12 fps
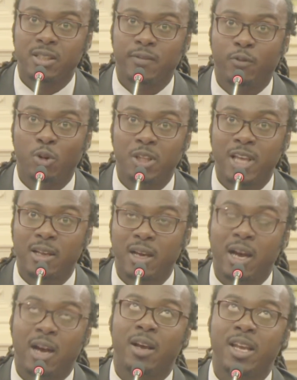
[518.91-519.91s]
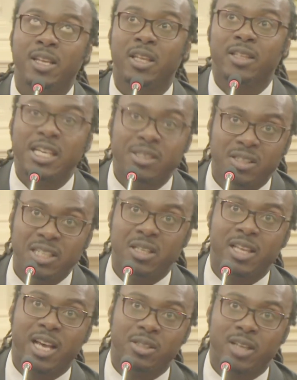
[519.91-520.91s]

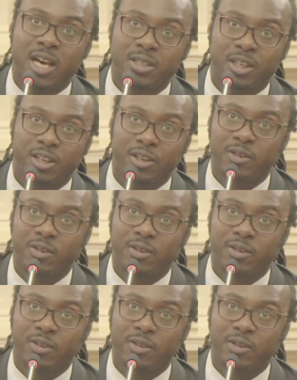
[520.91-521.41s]
$60,000 a year.